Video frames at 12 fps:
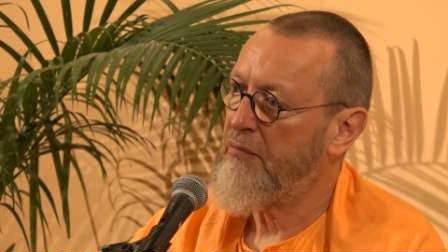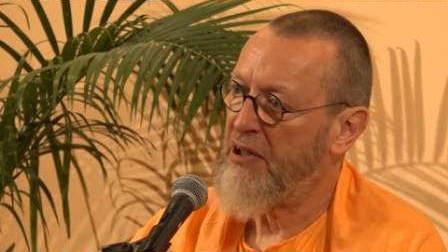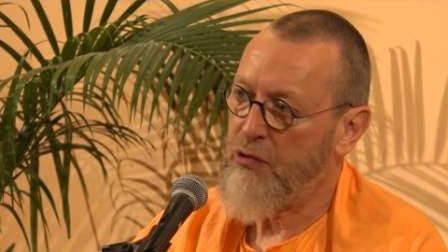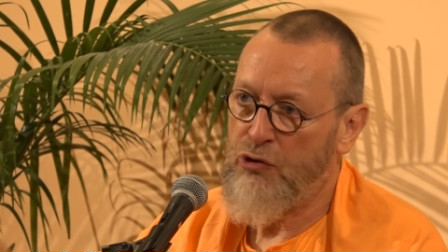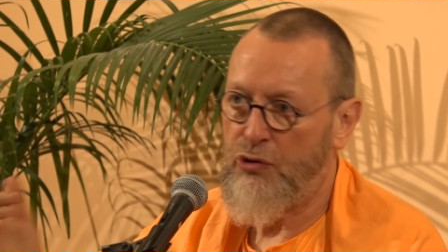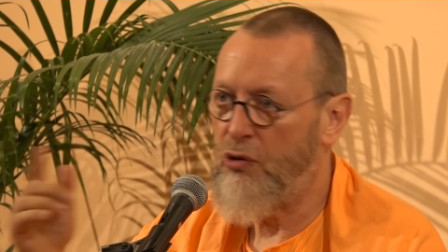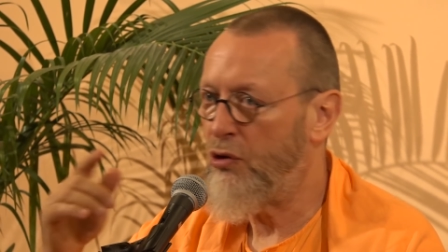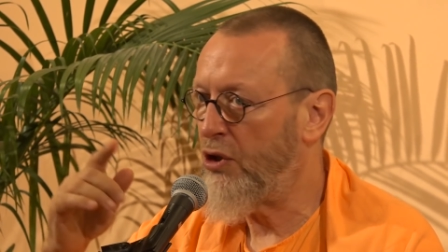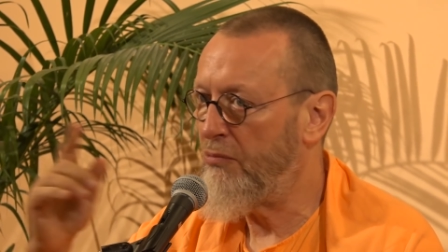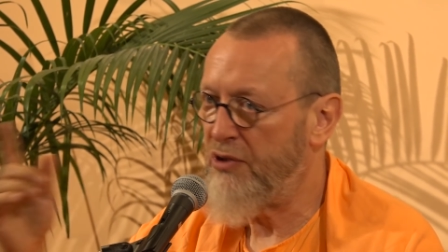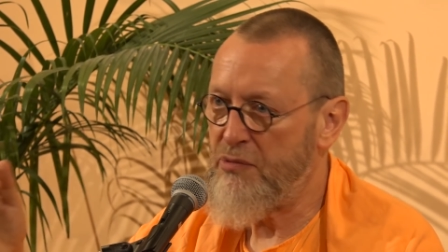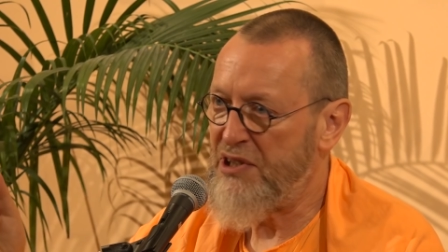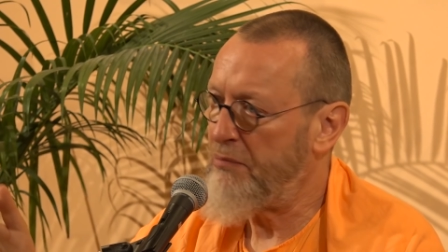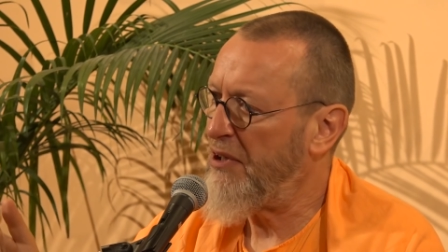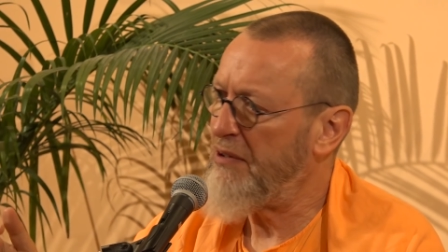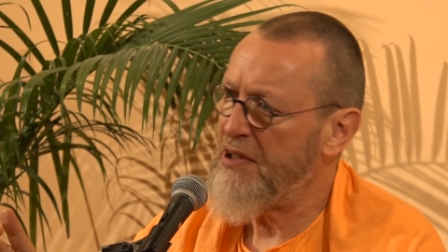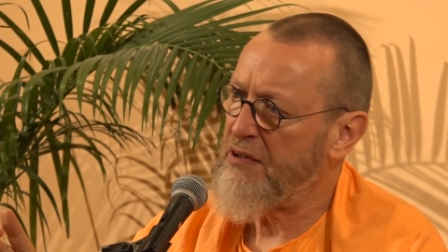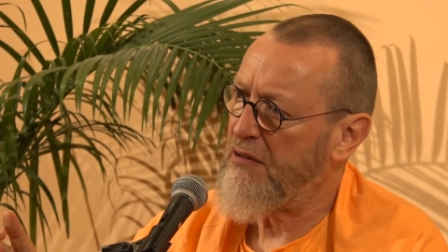But it will all come from
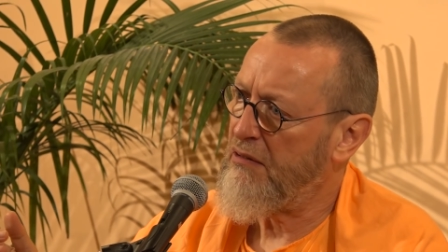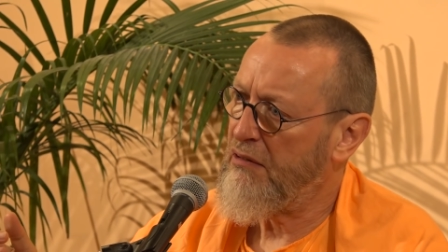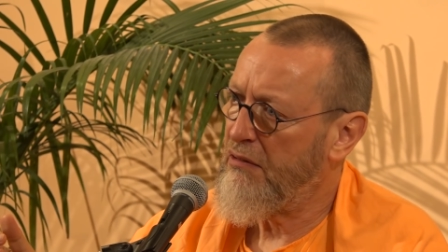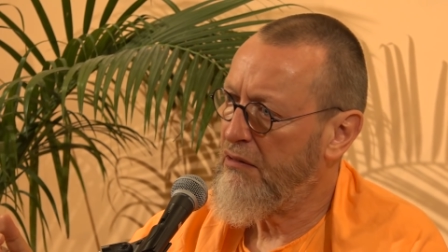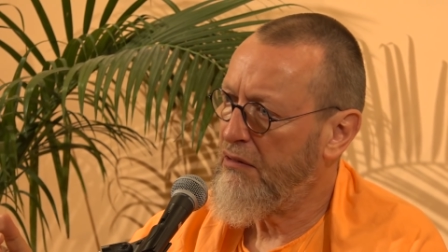separation.